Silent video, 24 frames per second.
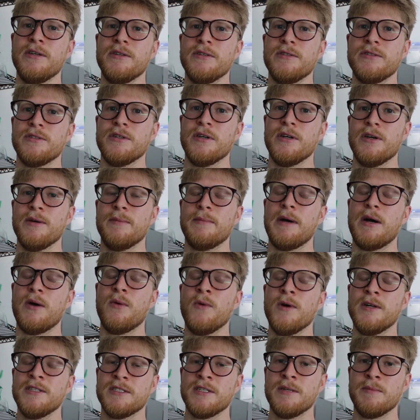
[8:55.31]
So about
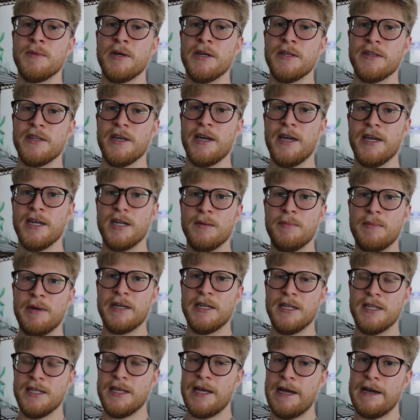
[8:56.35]
once a month I get up
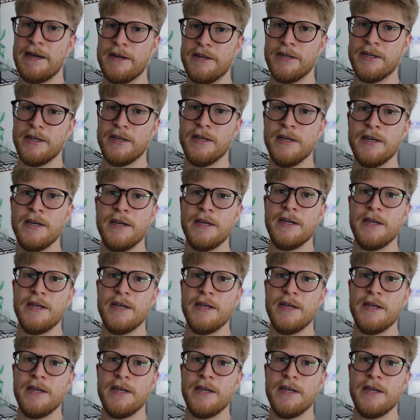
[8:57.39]
on a ladder